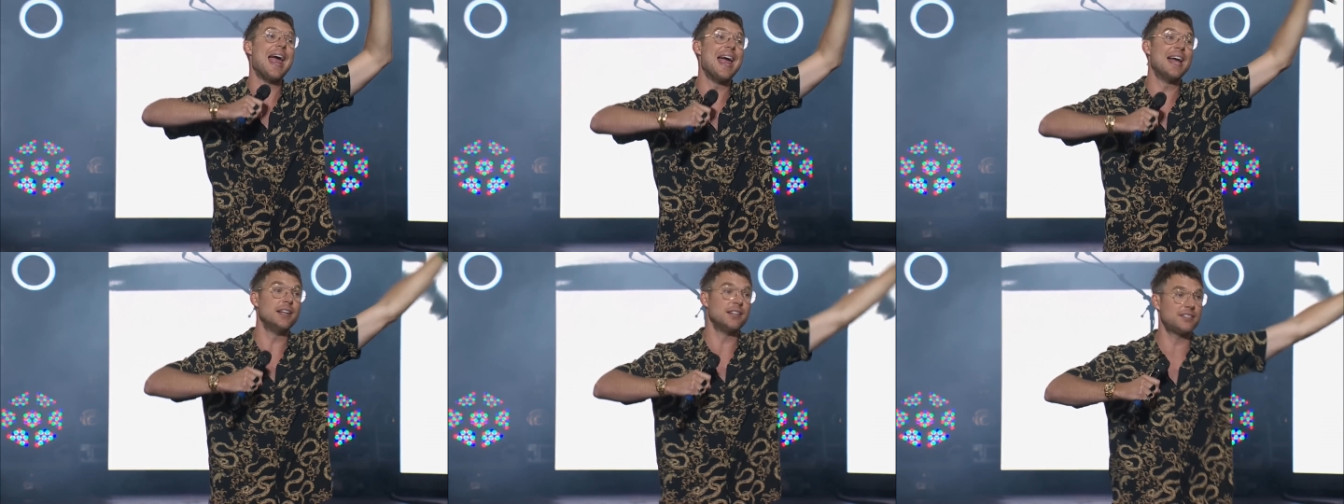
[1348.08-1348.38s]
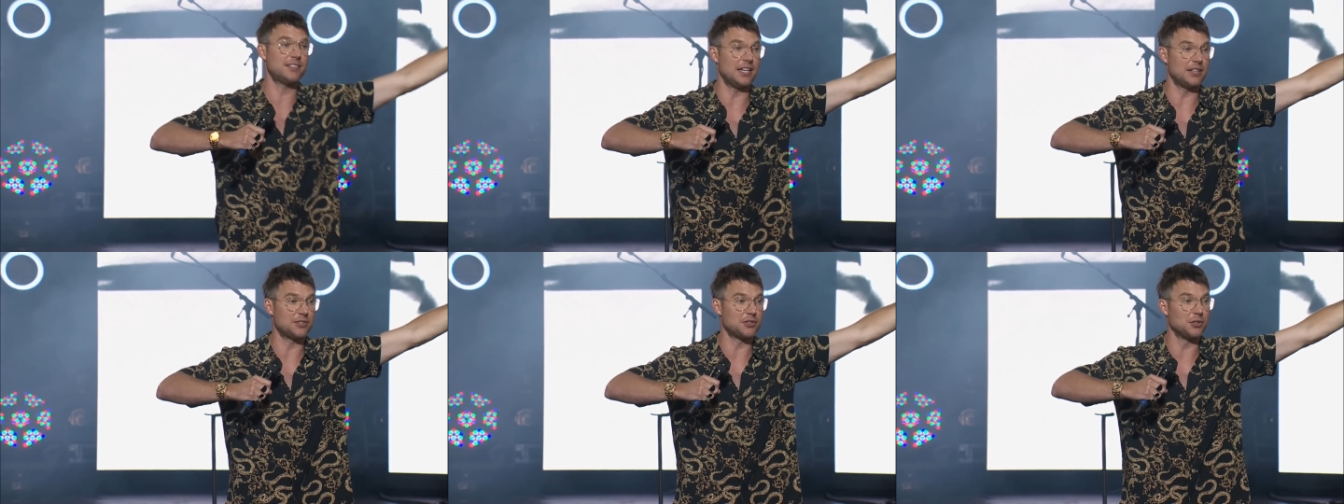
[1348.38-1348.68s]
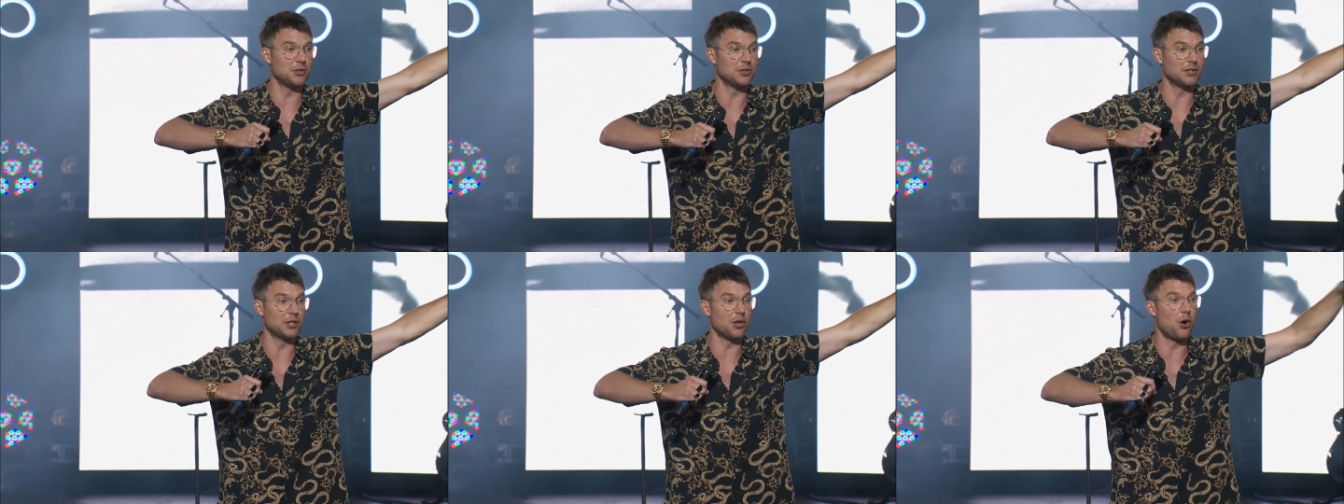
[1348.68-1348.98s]

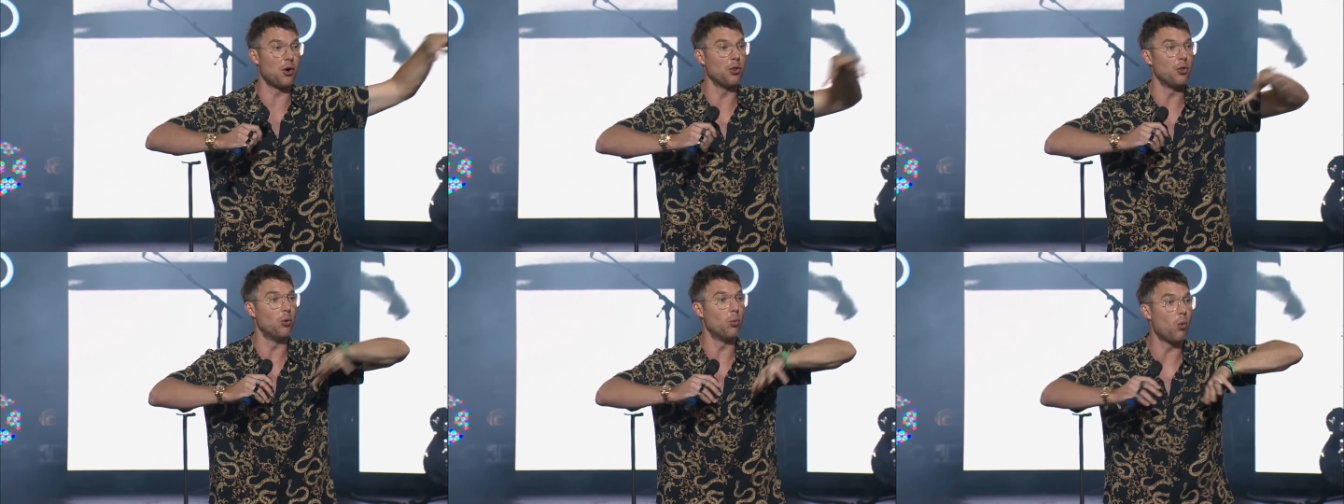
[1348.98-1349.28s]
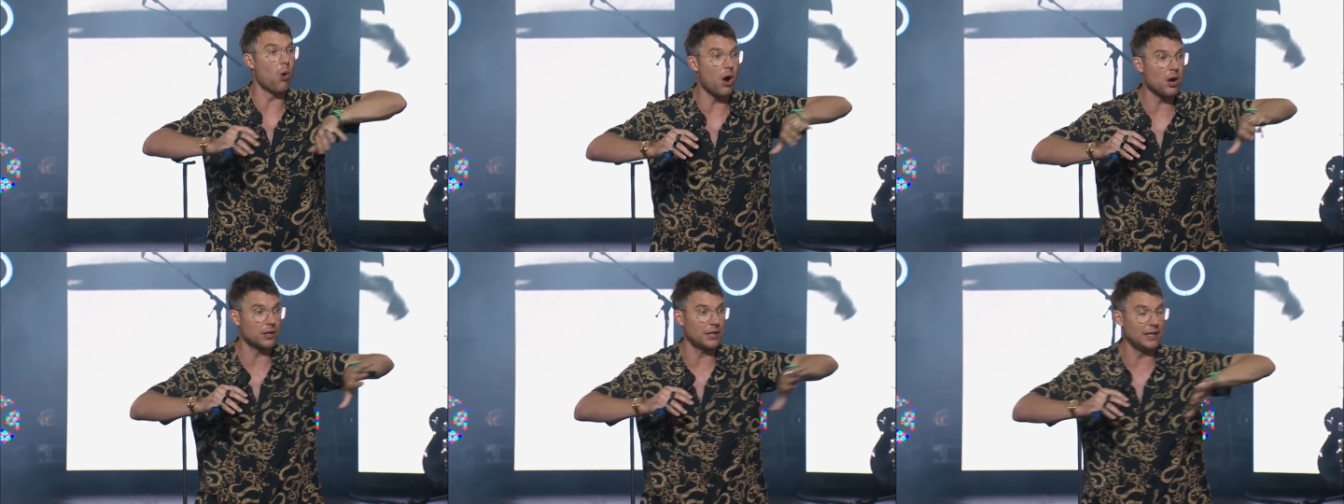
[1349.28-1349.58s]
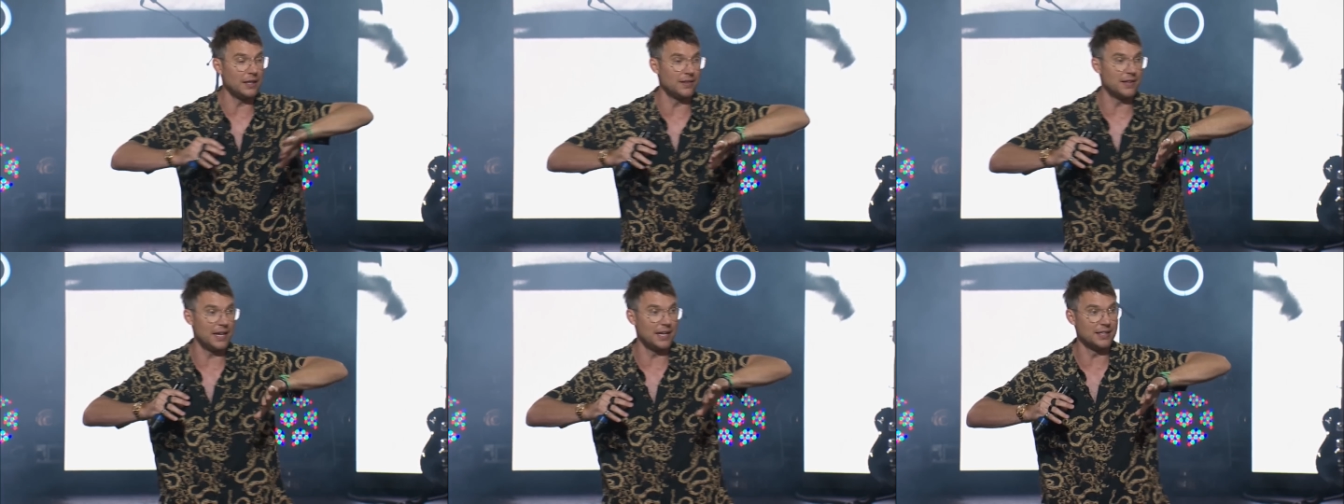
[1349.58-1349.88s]
ancestors and all the
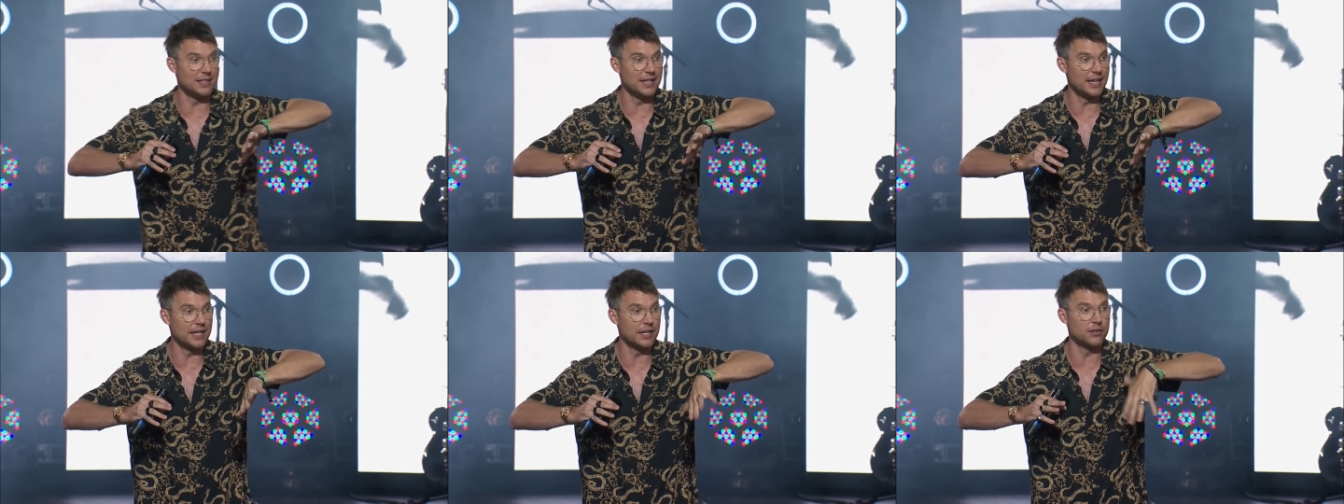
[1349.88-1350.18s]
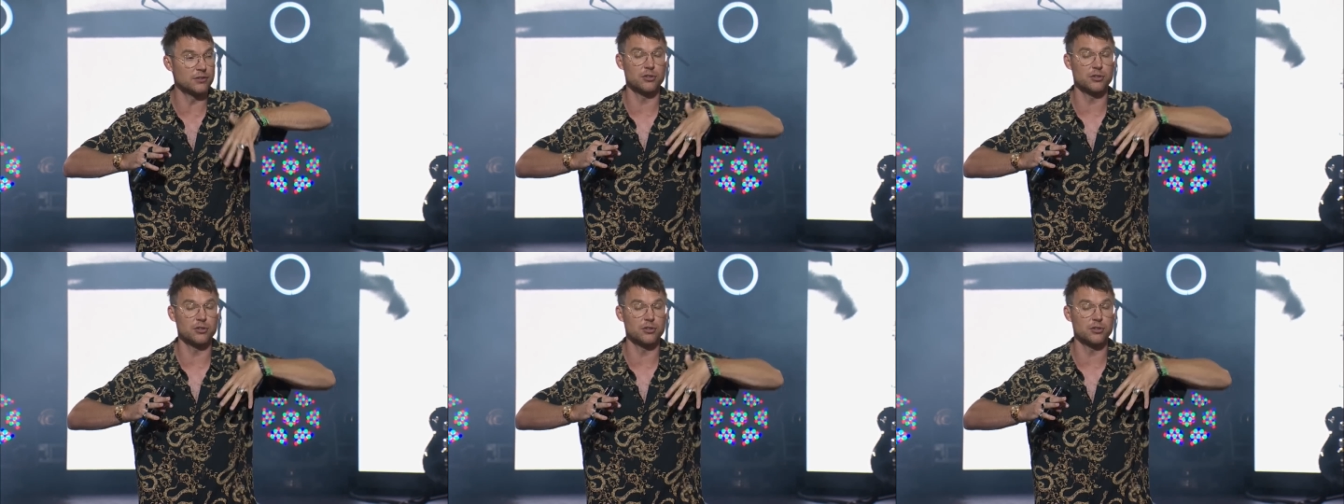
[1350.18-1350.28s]
walking they did.